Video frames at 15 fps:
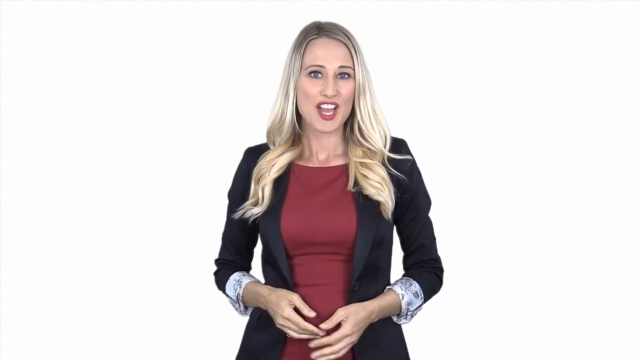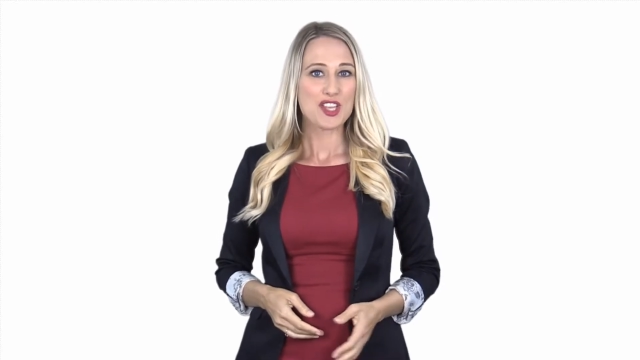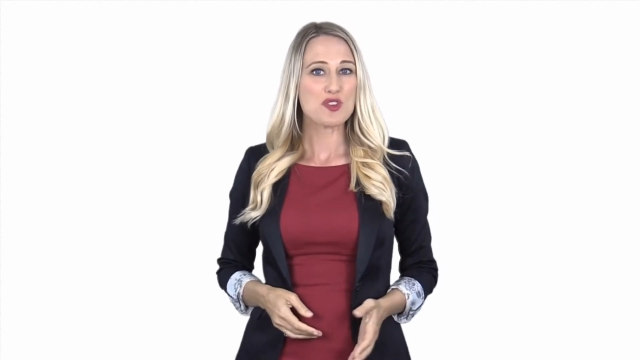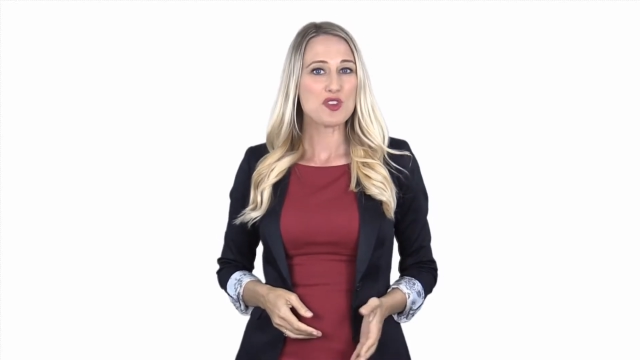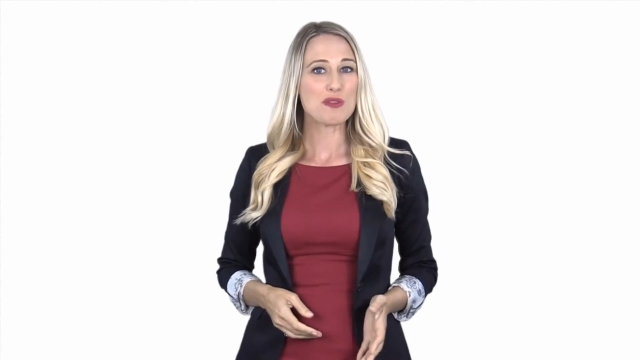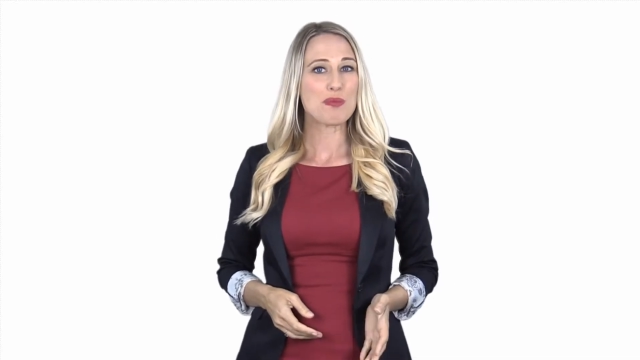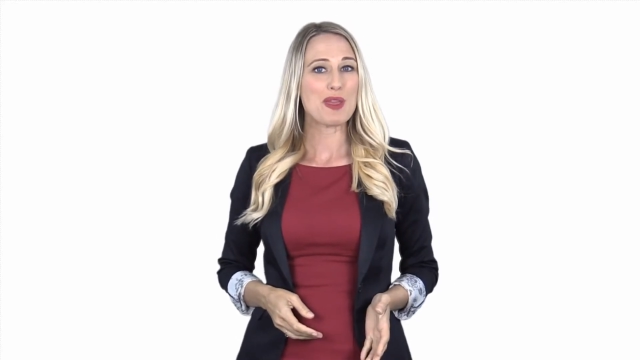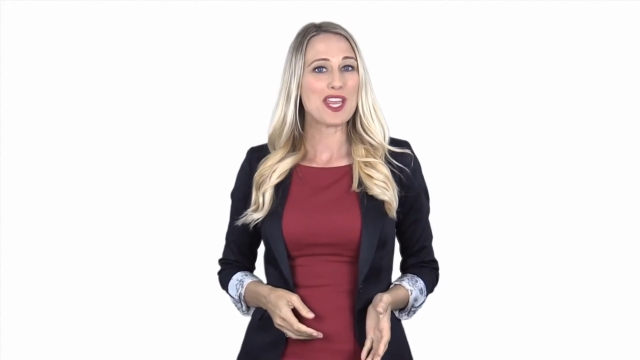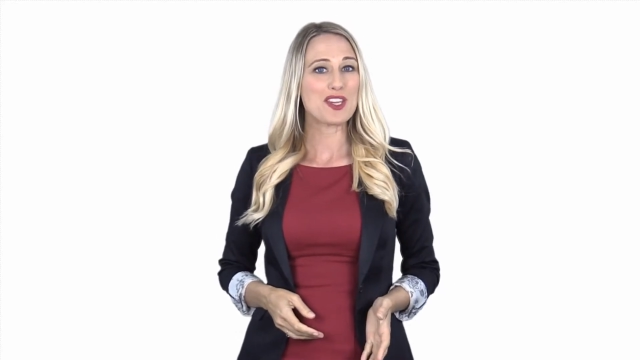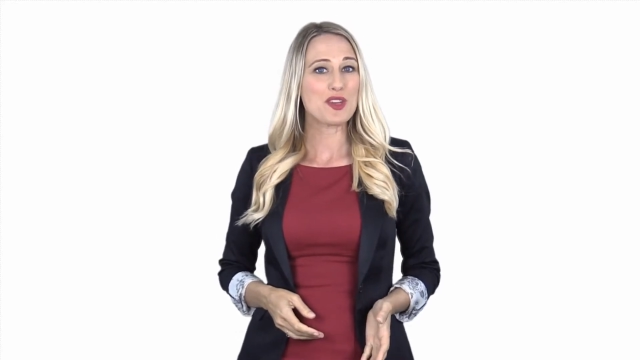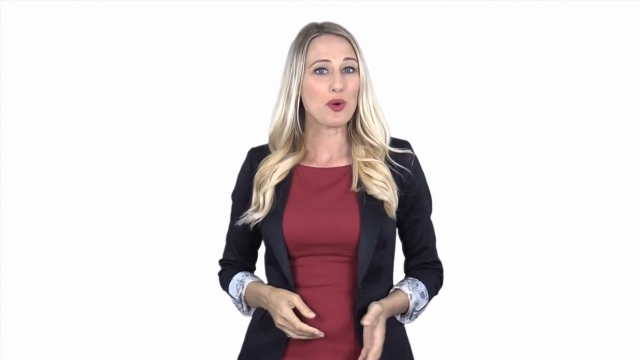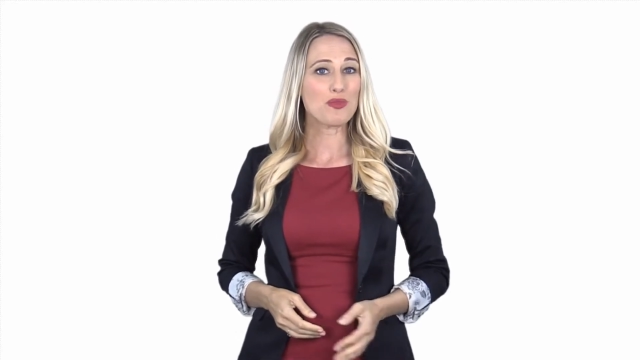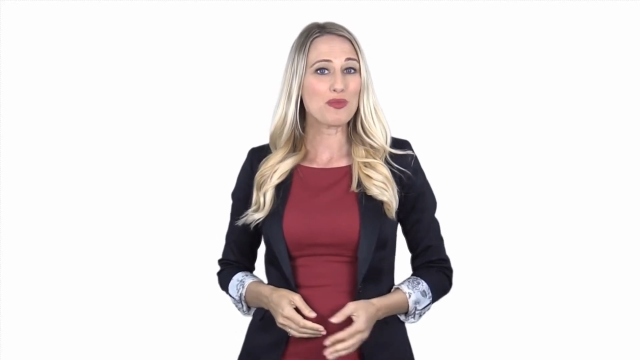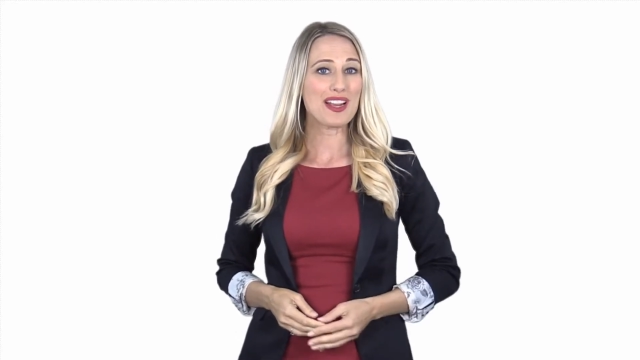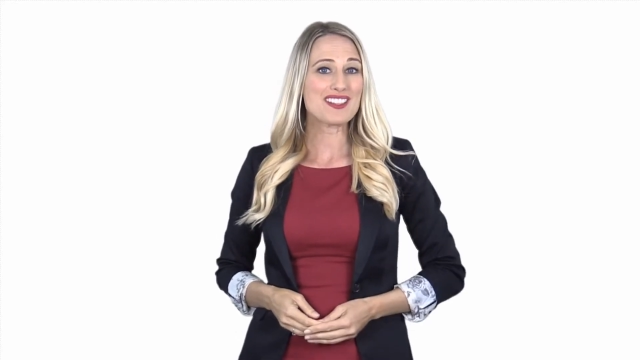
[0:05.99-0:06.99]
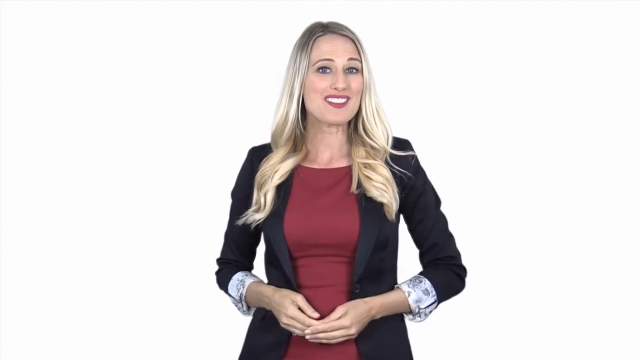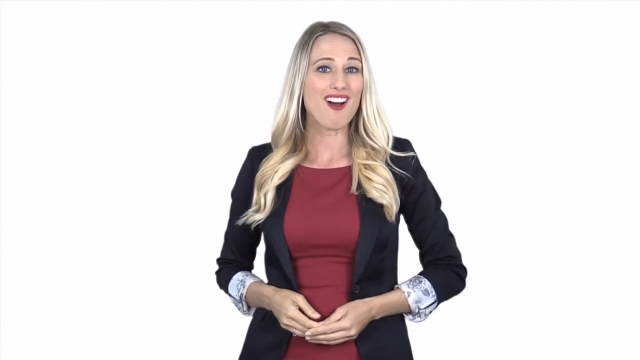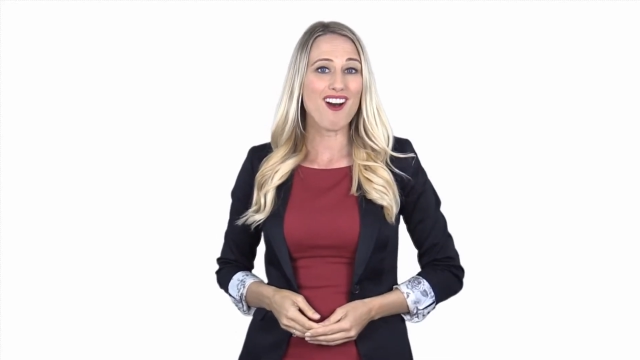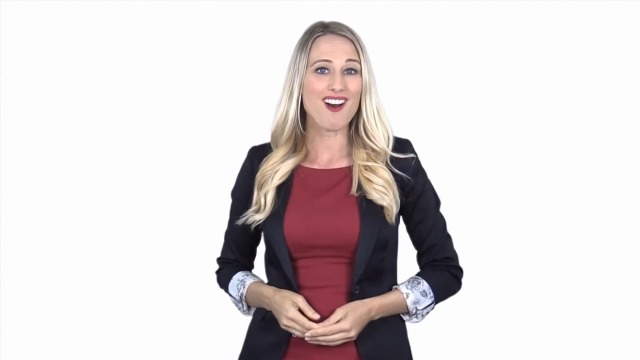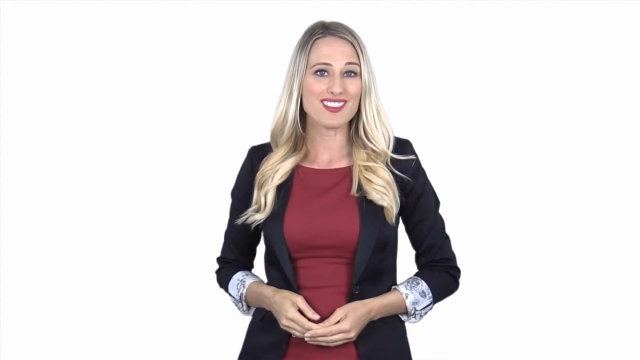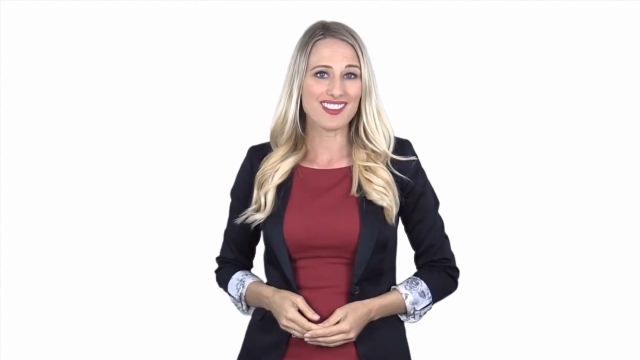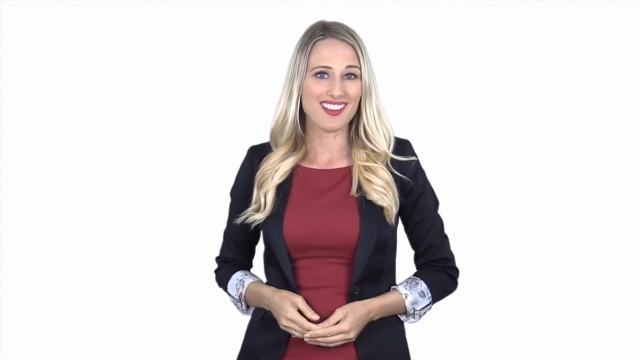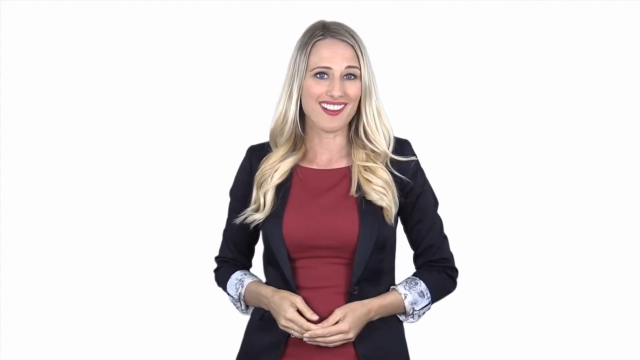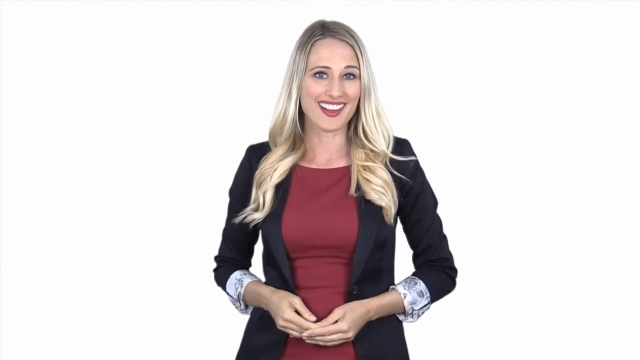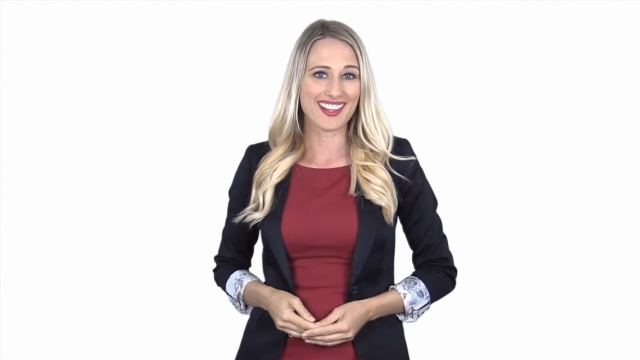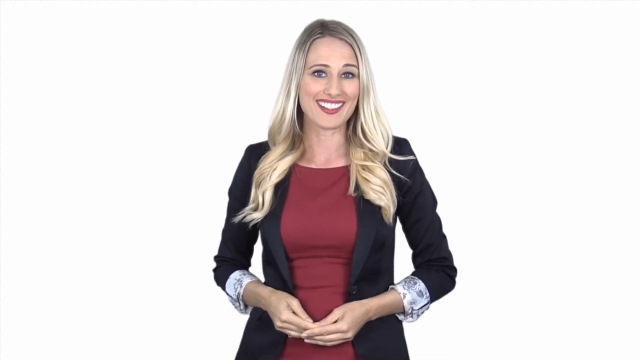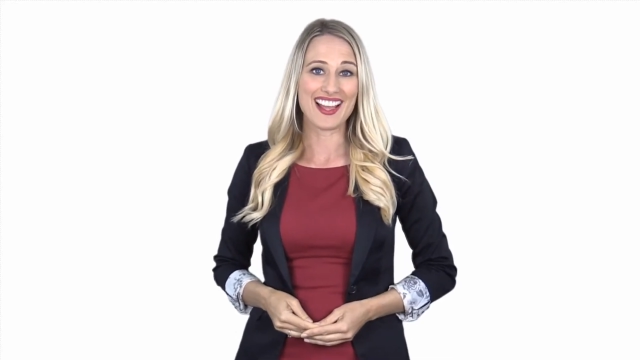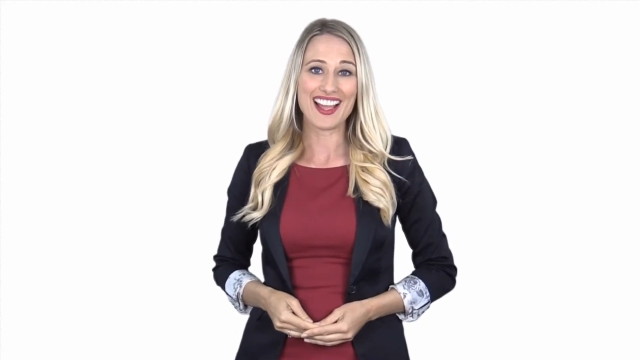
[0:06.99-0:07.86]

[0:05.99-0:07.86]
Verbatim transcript: You can pay your rent online